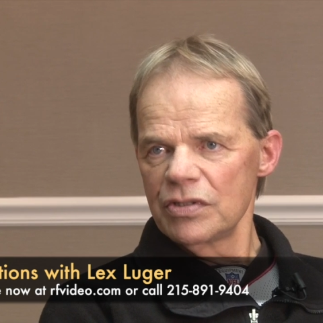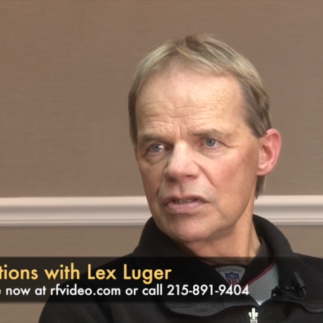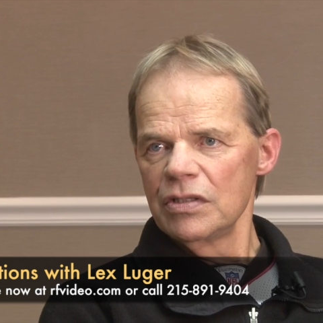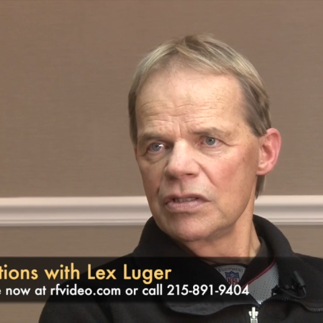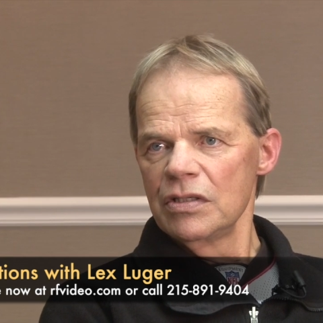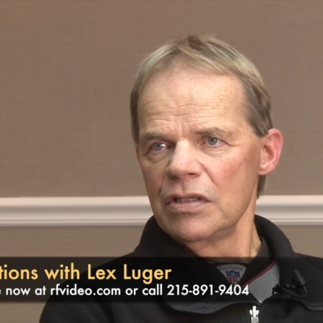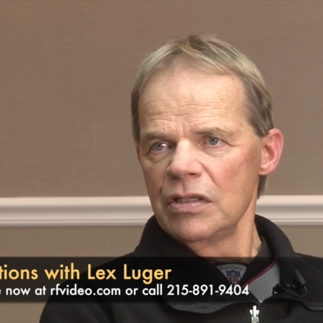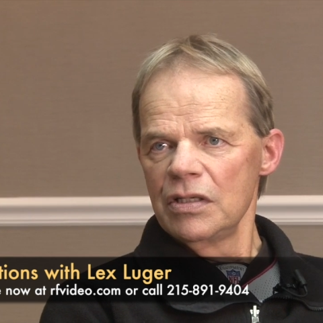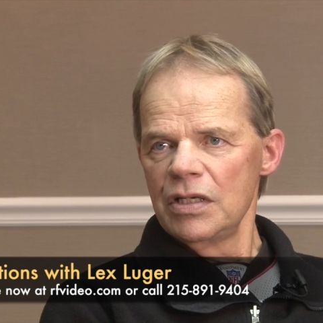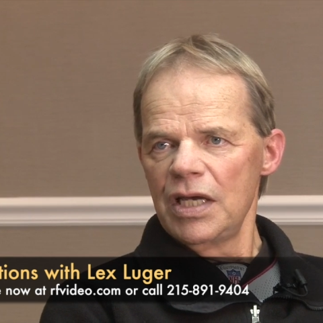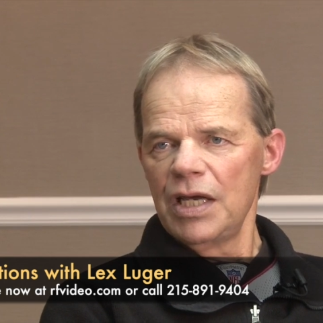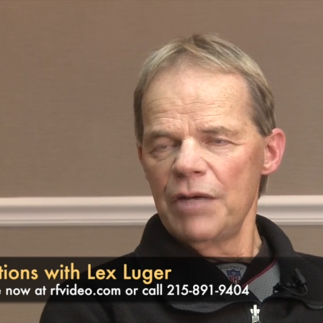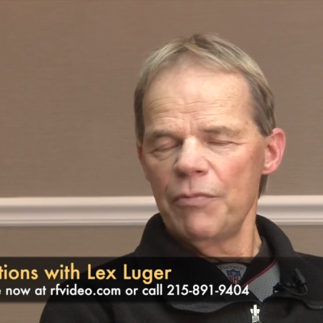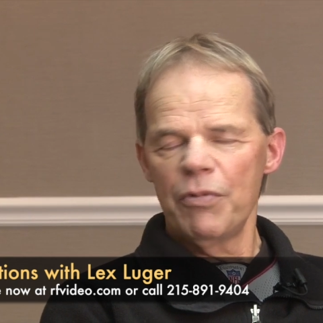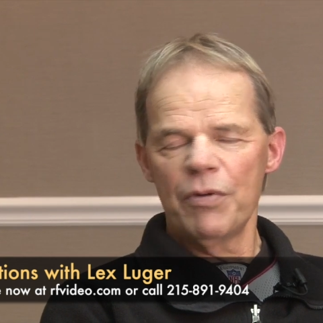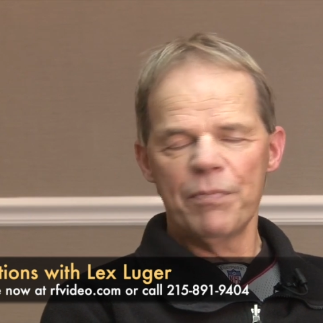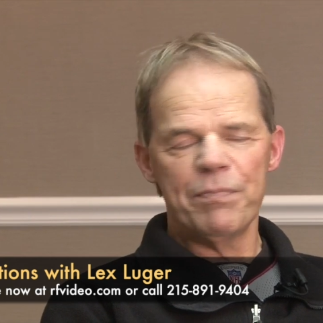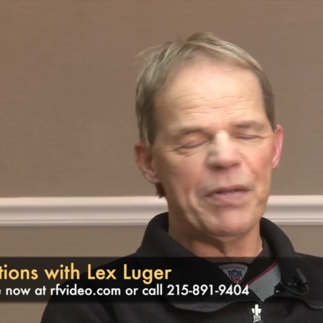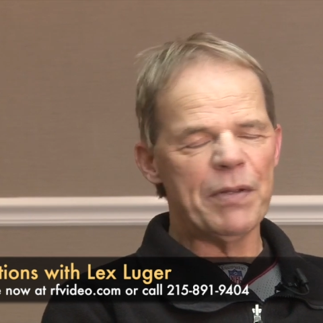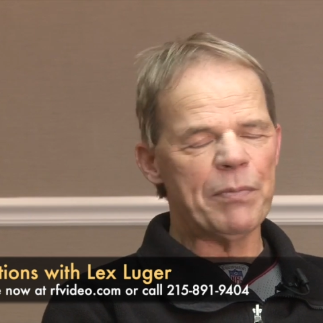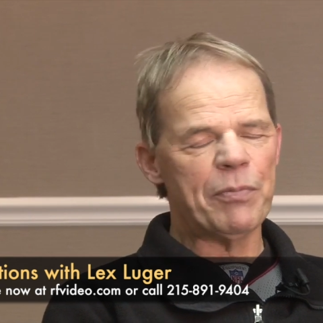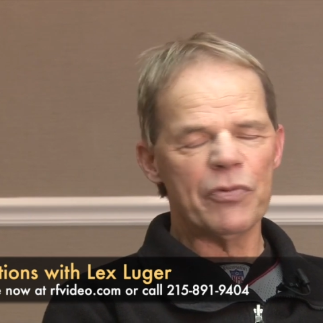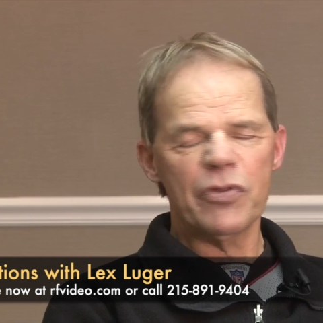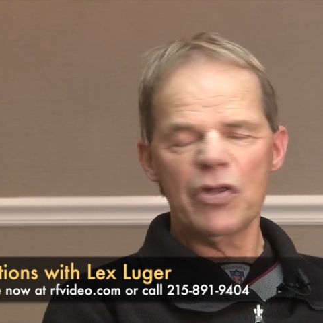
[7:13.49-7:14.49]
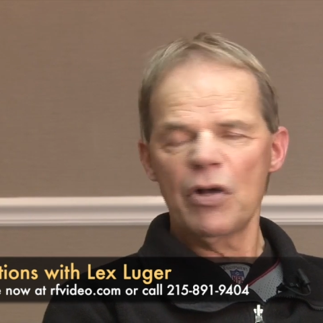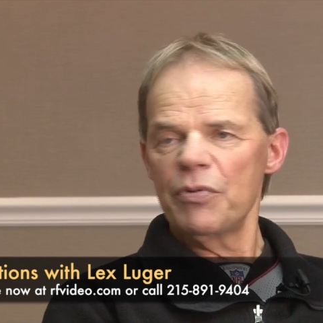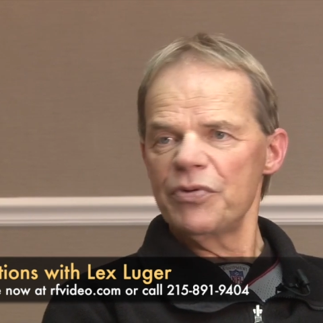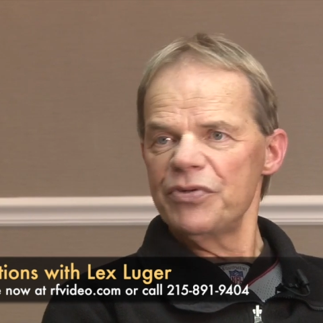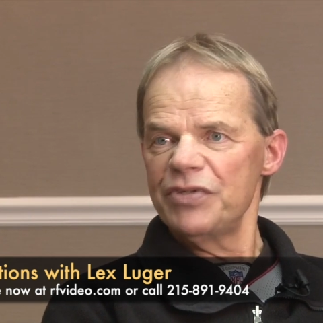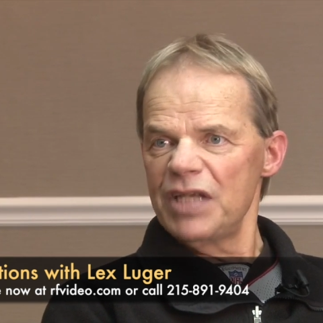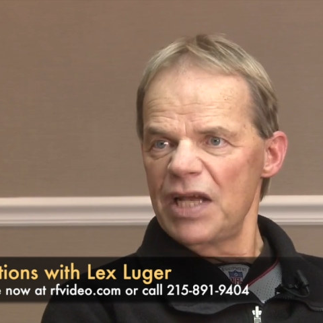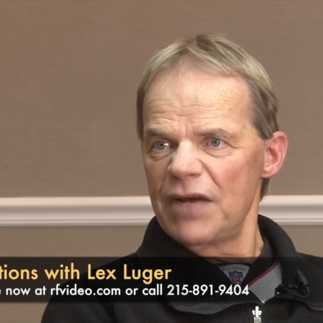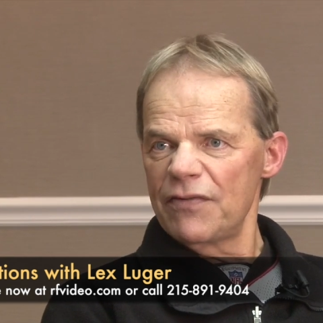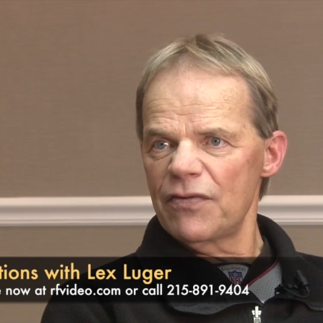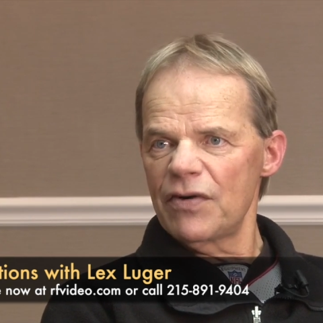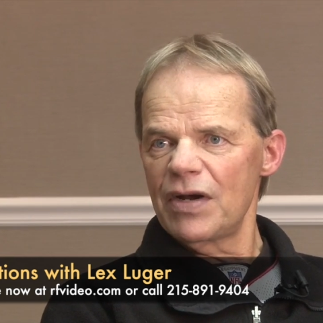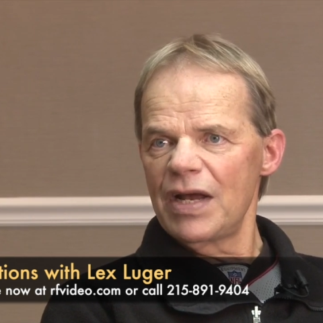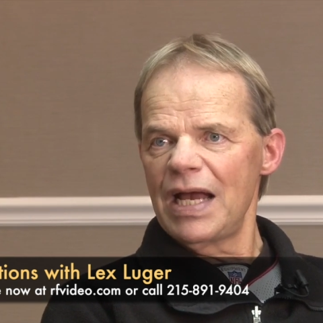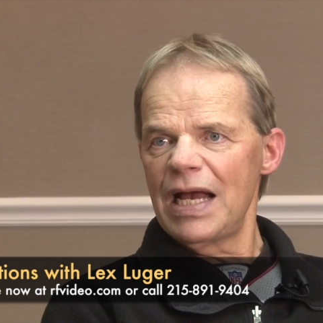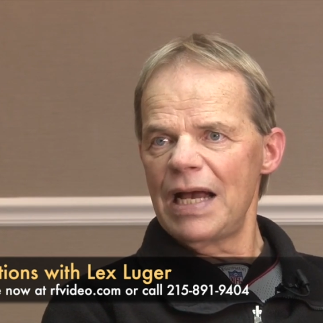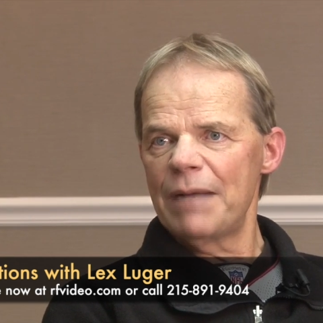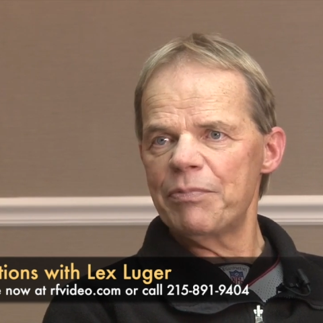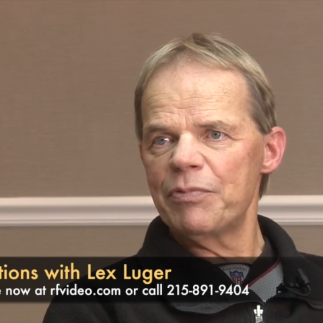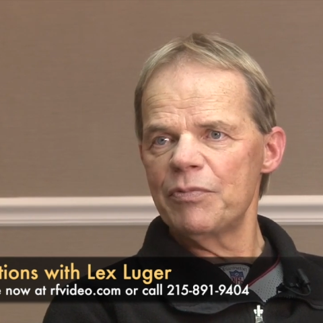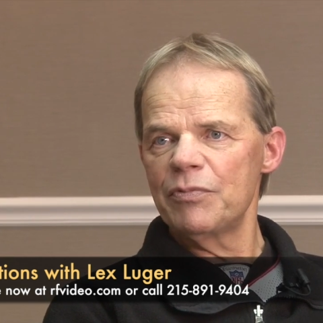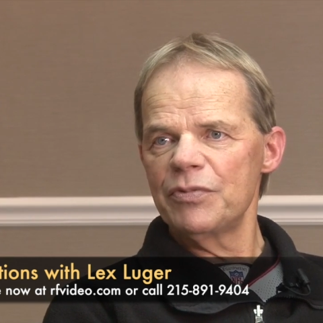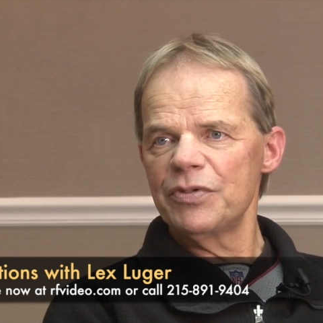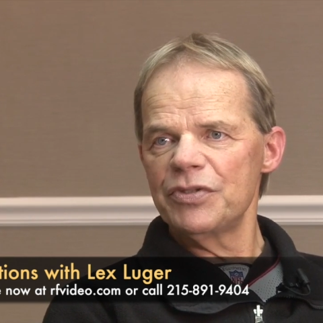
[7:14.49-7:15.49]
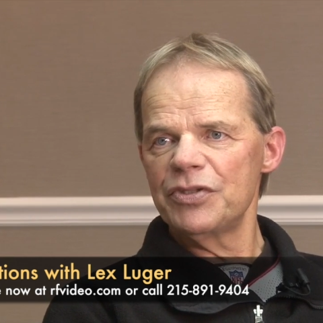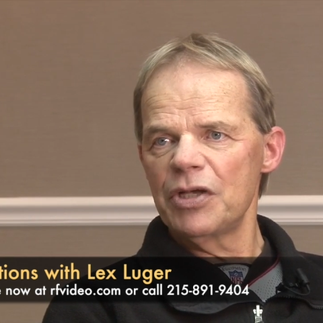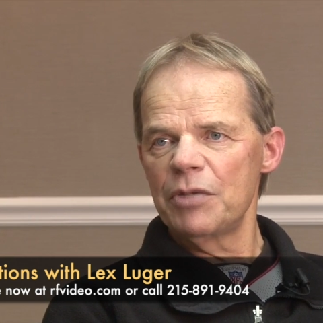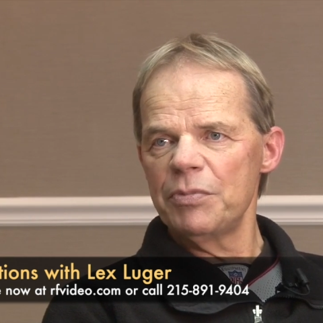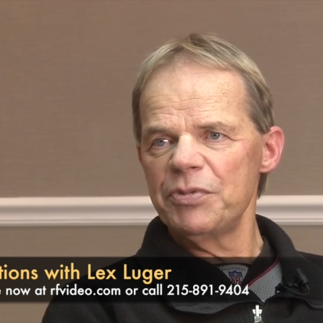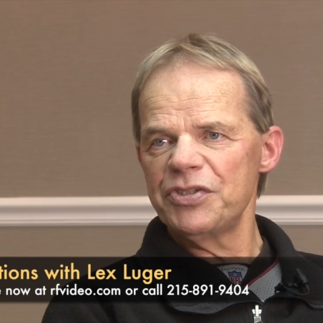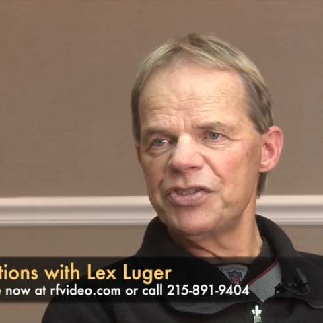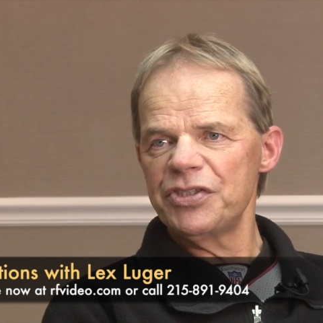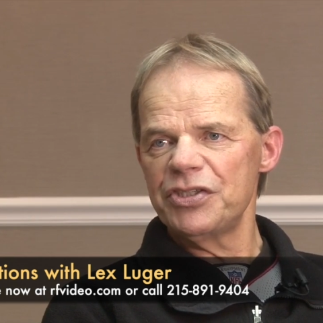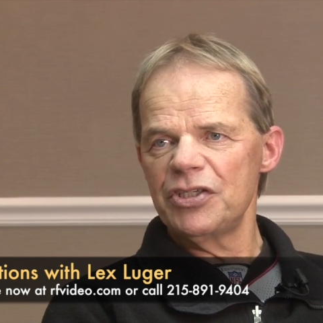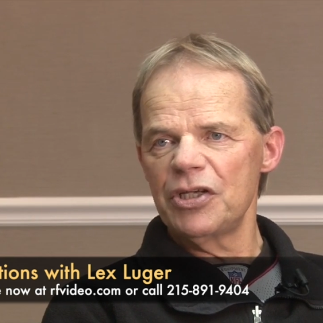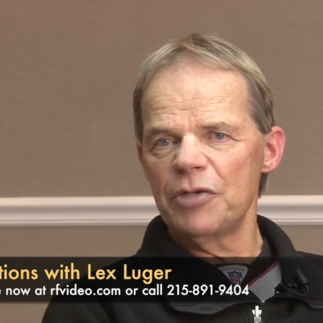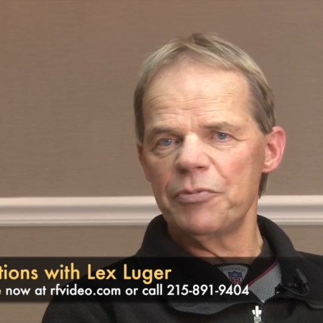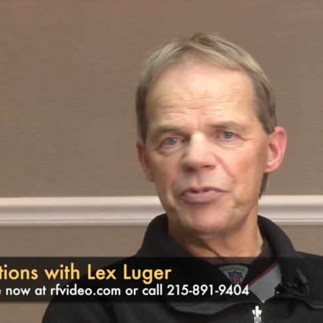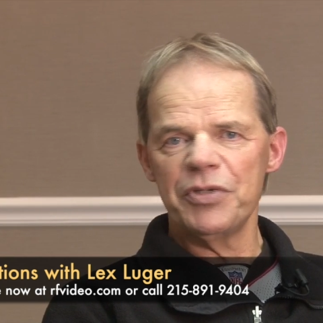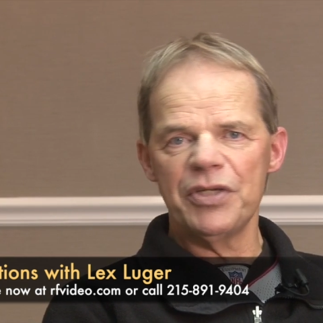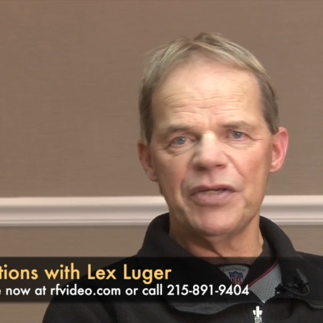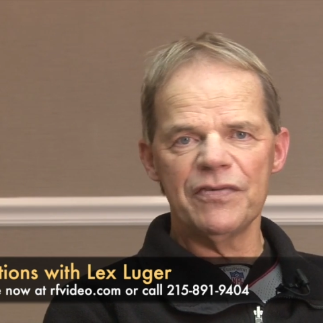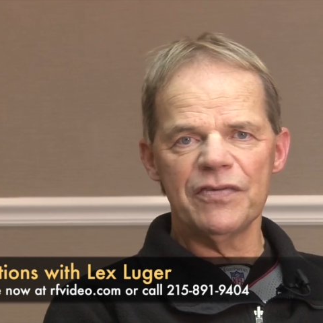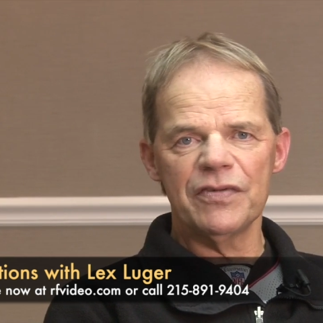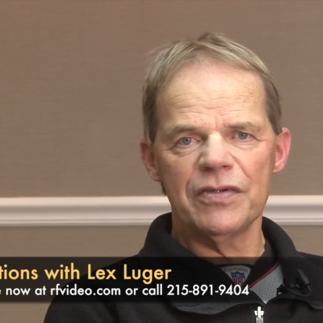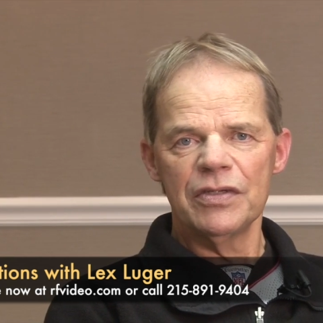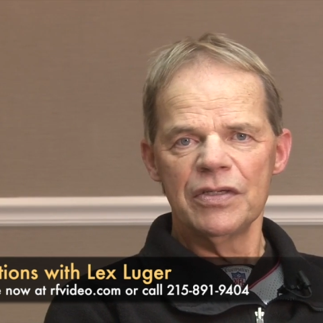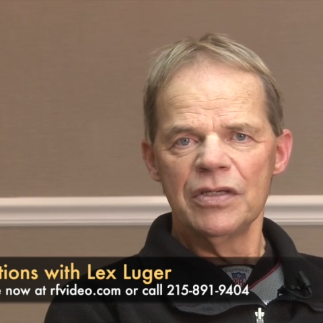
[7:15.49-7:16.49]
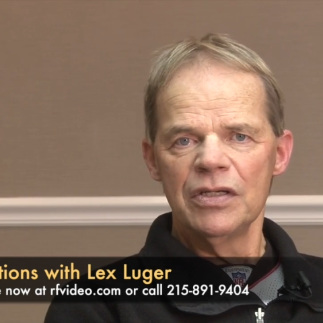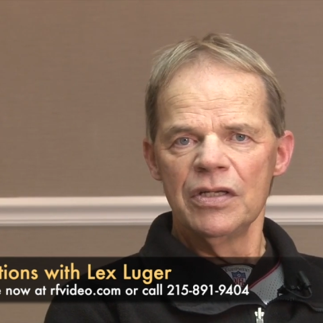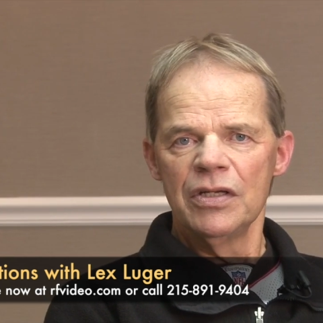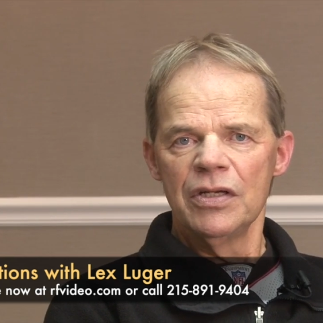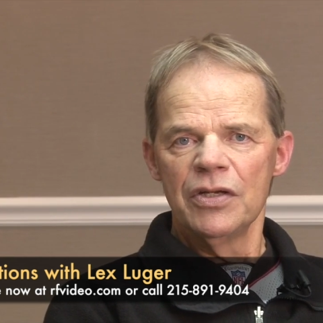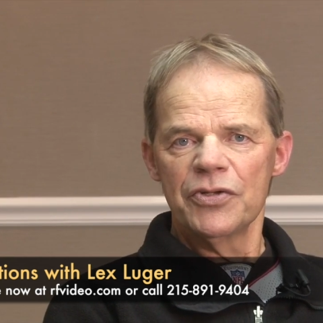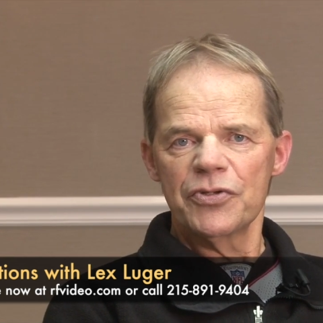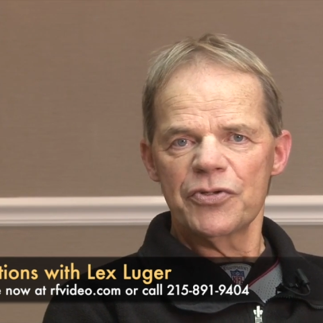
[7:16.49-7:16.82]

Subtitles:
and what people thought would never happen with WCW even